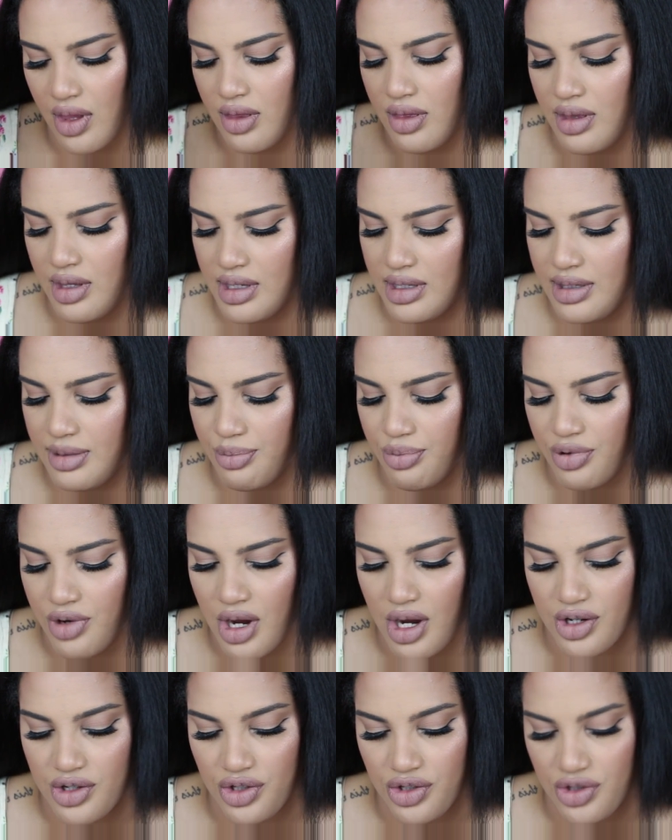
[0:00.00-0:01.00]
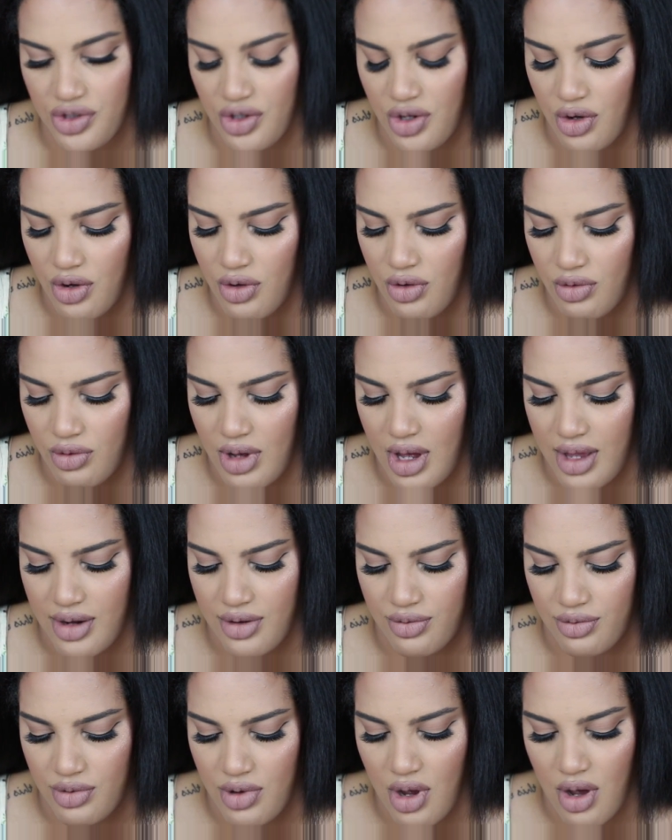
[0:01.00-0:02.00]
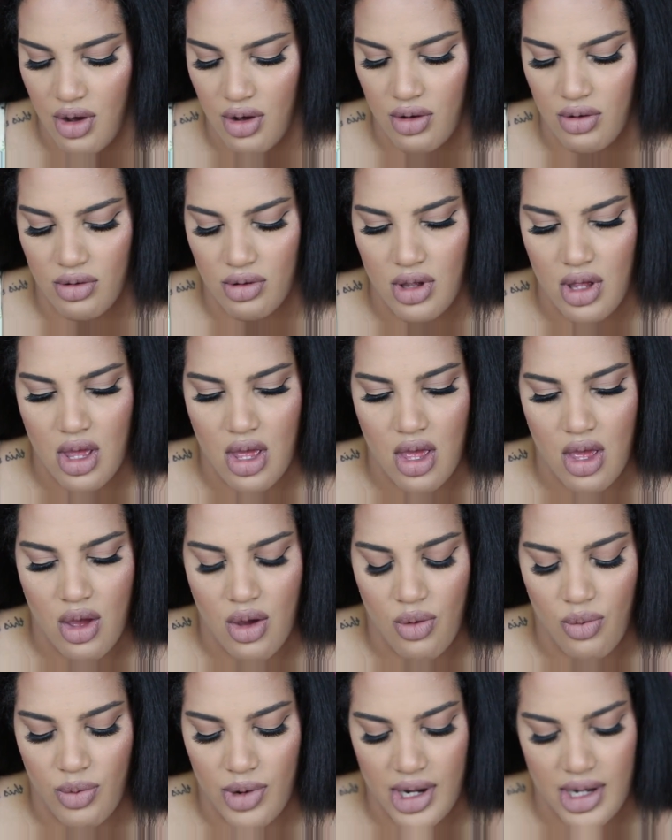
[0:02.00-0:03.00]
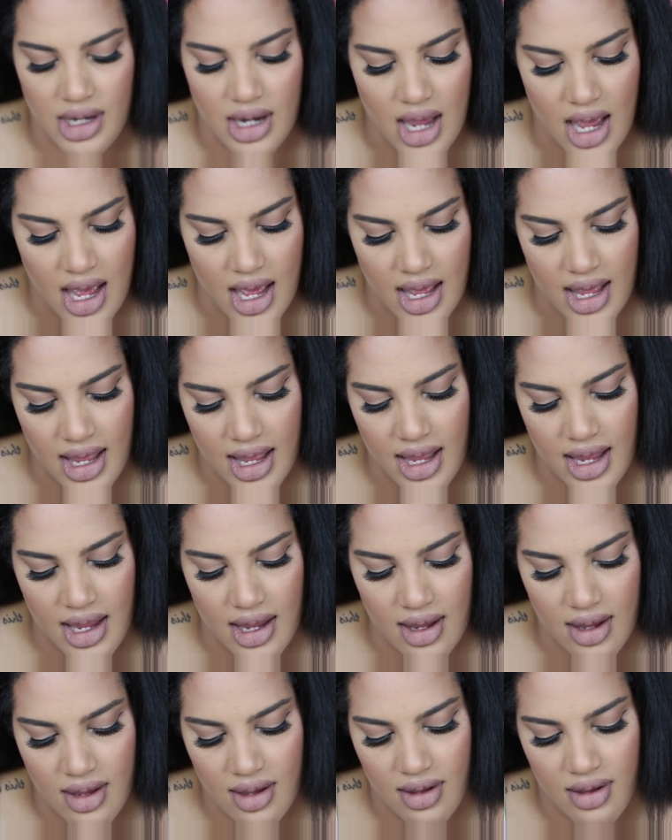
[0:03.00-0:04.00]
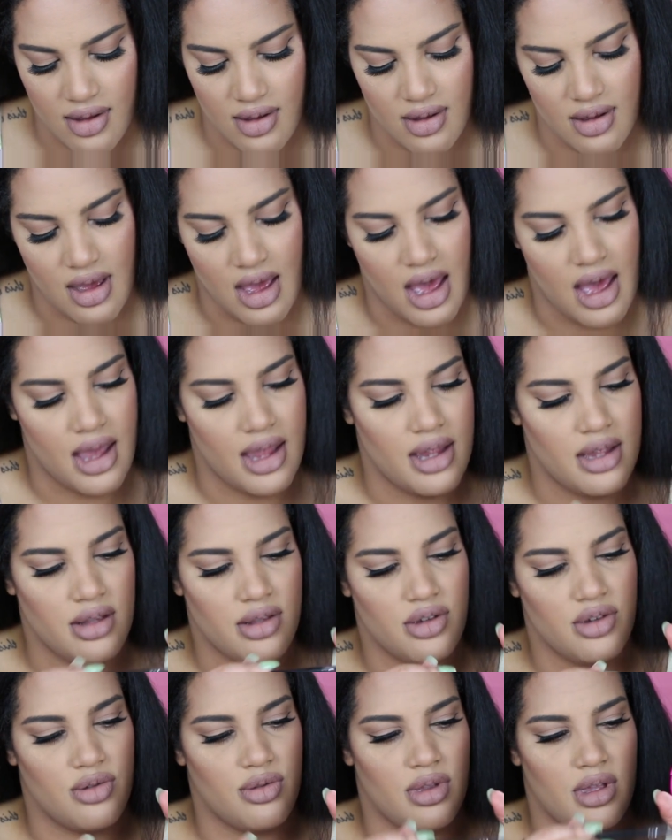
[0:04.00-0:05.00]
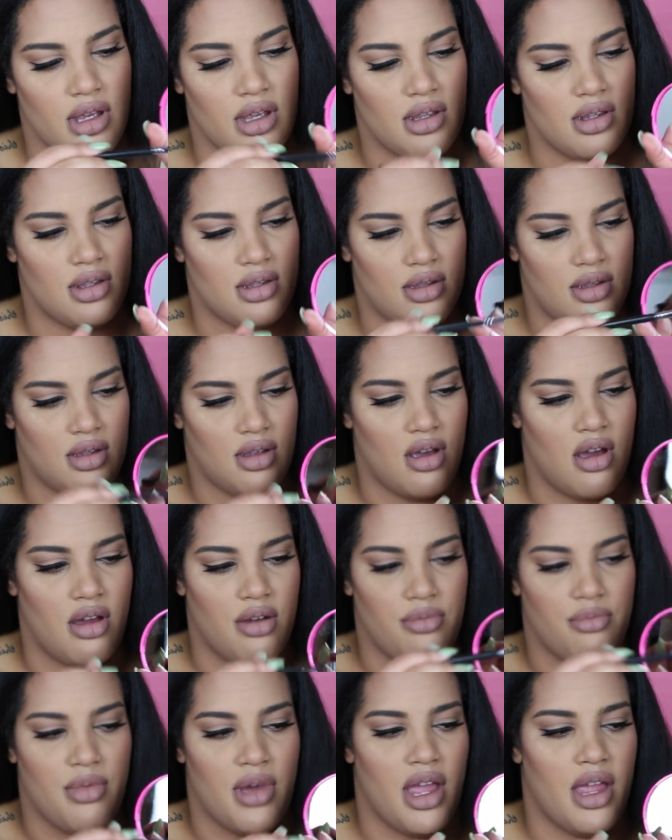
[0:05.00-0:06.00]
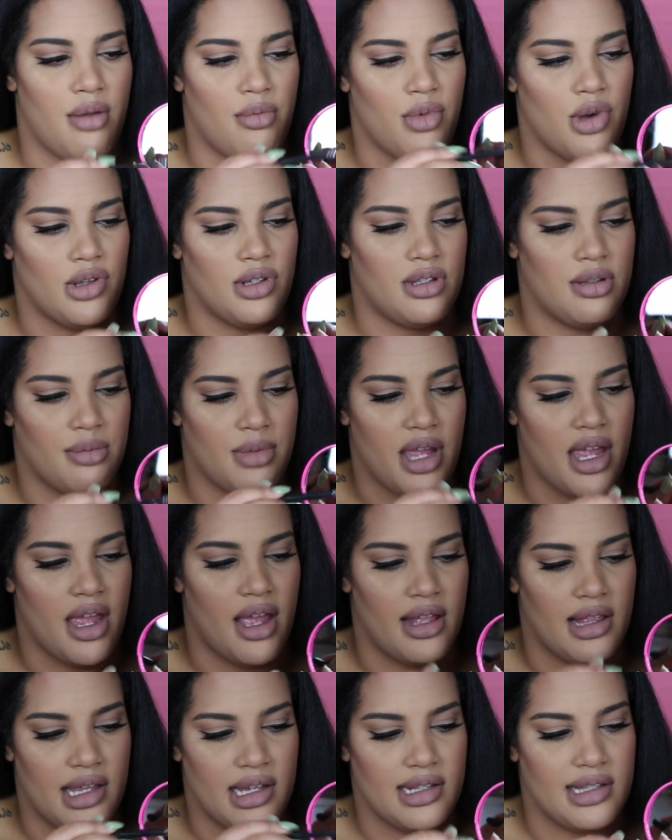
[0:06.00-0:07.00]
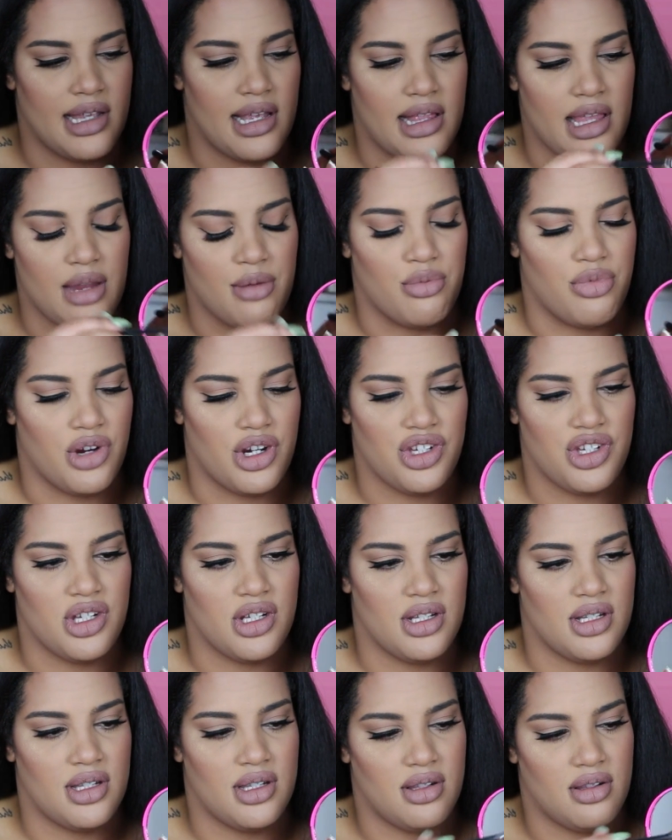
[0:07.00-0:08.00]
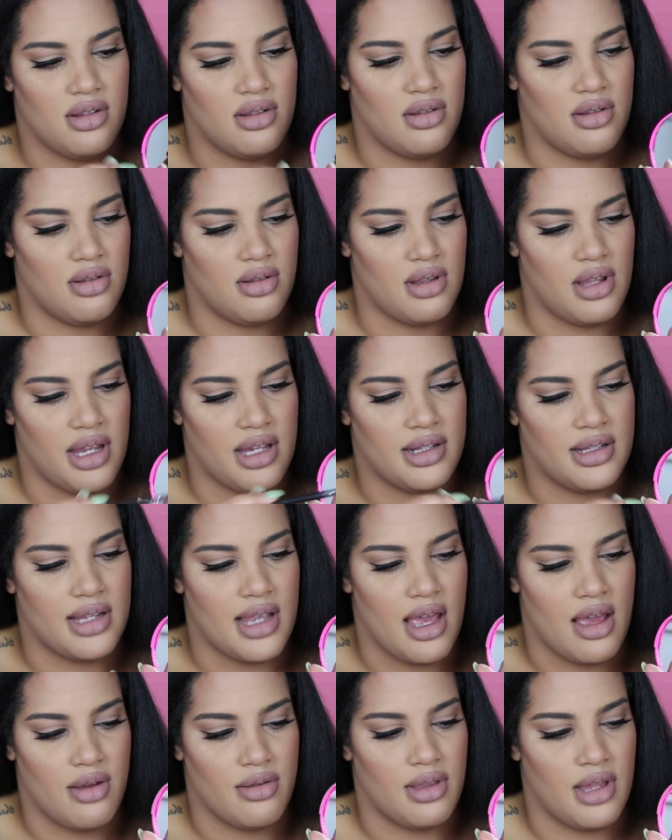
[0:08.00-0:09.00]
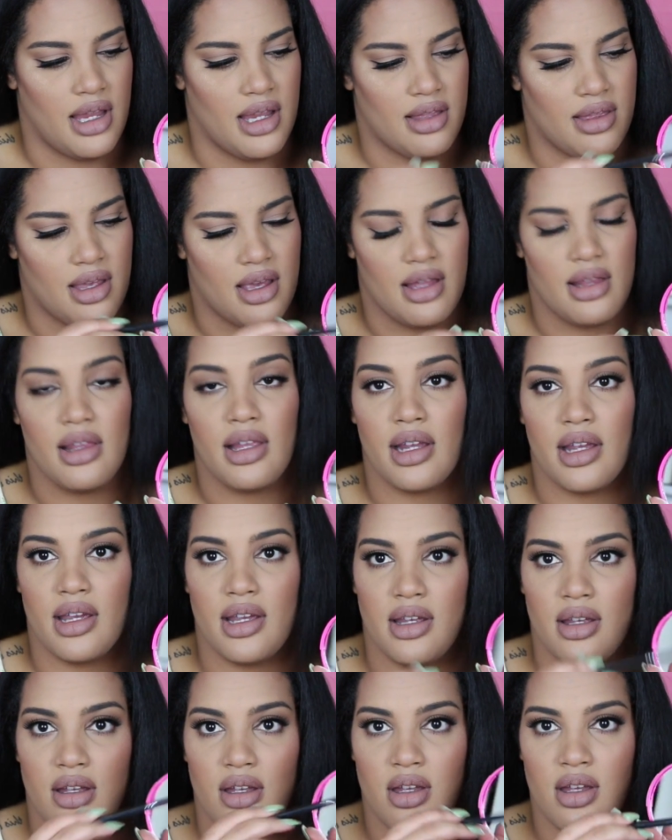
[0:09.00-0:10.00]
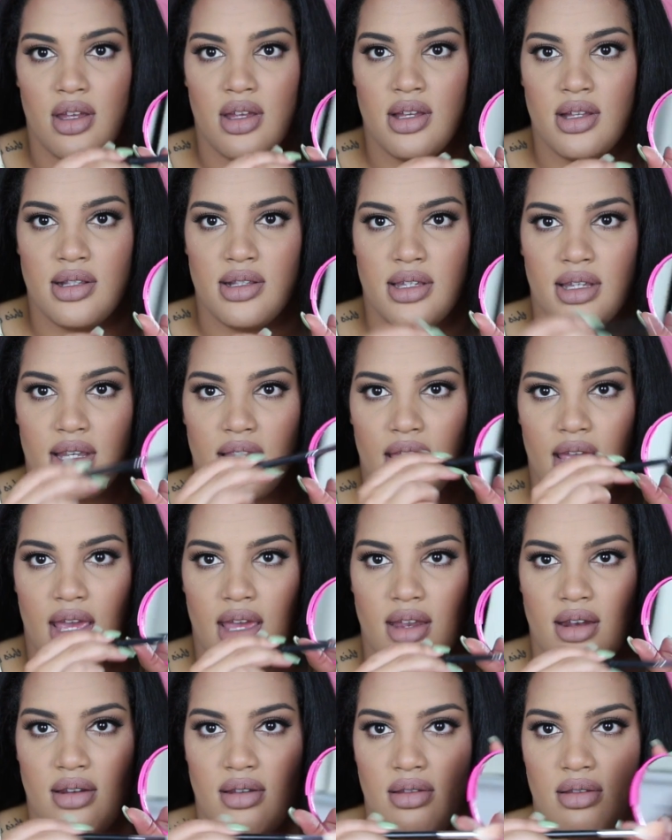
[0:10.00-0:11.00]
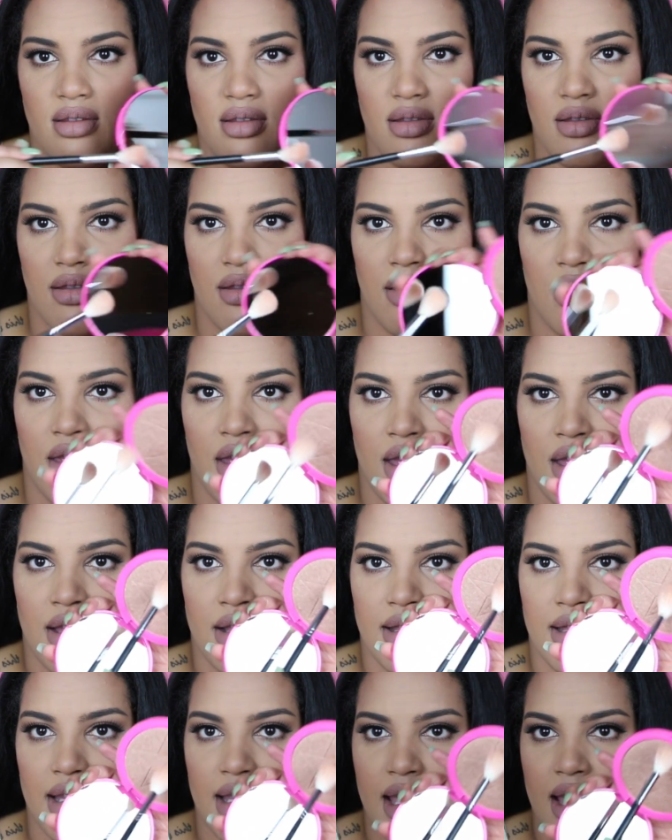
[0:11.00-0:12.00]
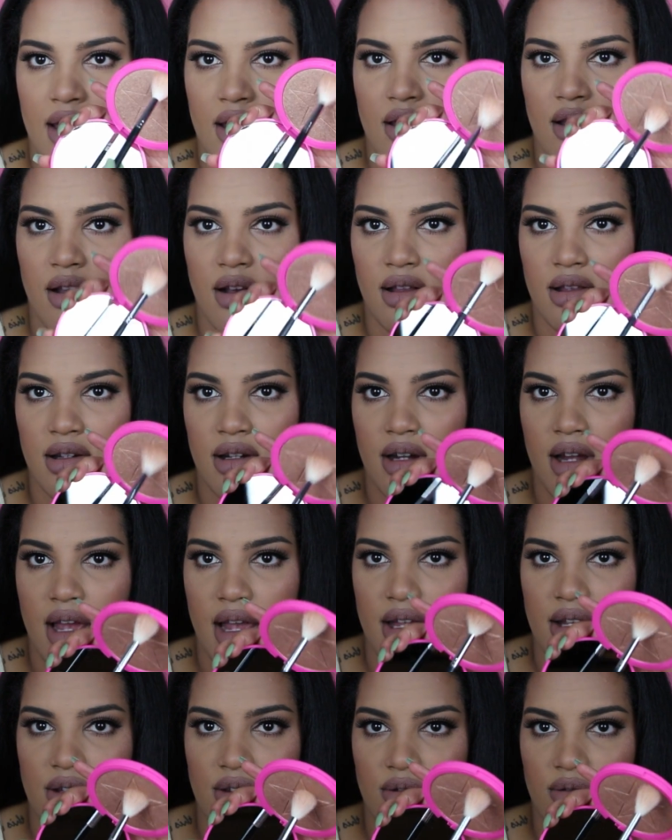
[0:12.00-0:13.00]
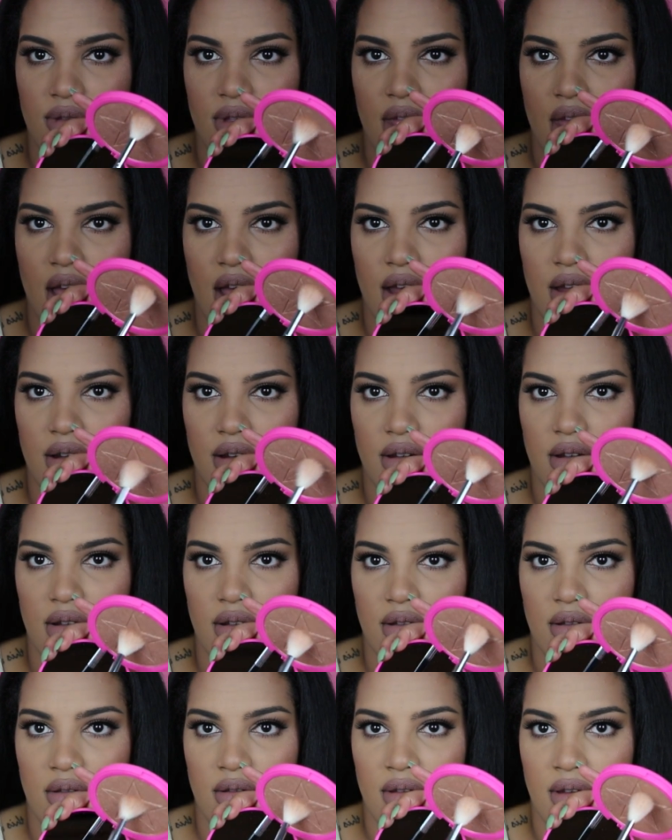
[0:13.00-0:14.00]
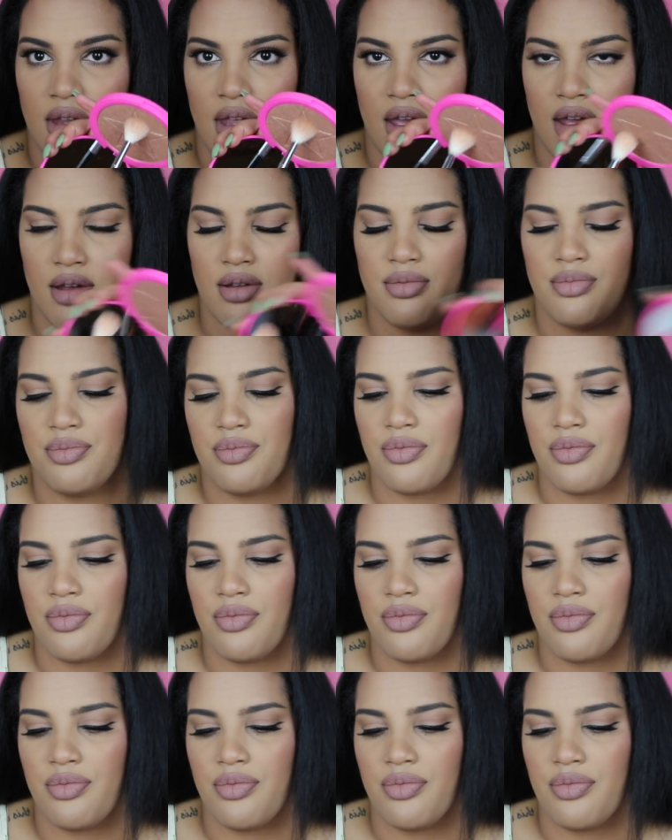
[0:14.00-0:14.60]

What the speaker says: this brush, so I don't know. When I do this on most of my highlights, I like brush it like down like that, like to get color, I do that, yeah,